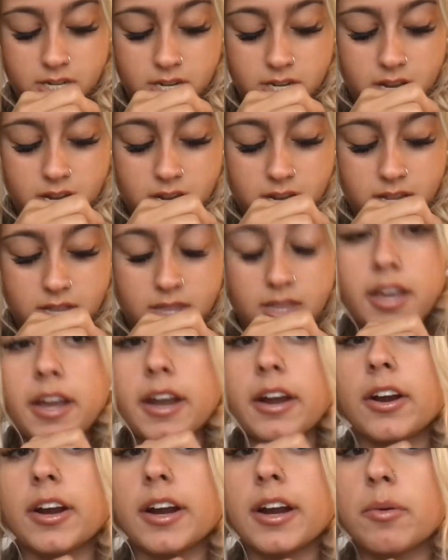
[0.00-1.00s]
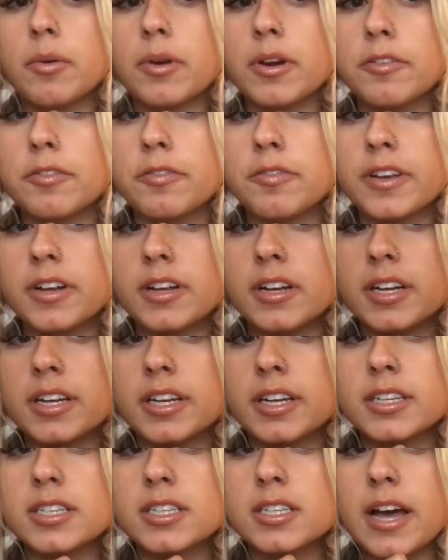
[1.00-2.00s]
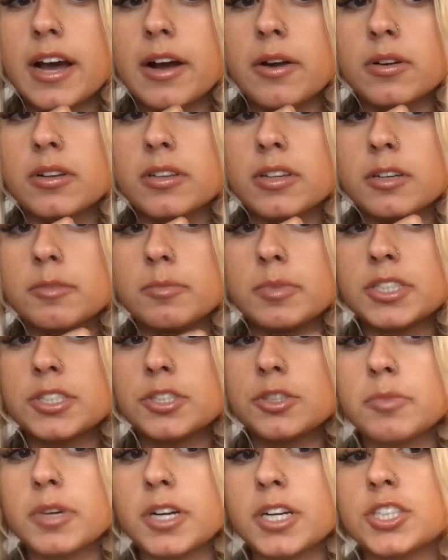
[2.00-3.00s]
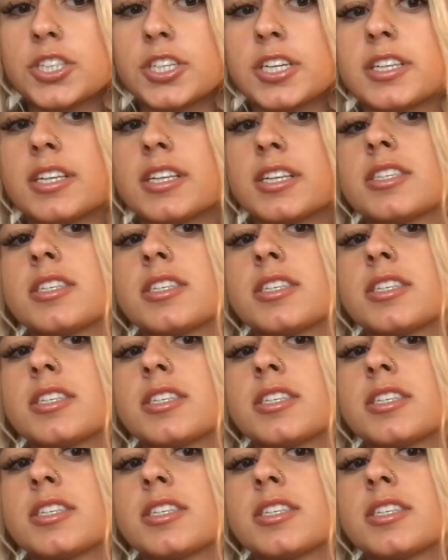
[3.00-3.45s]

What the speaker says: stick it in the area where you feel like is out a little bit too much,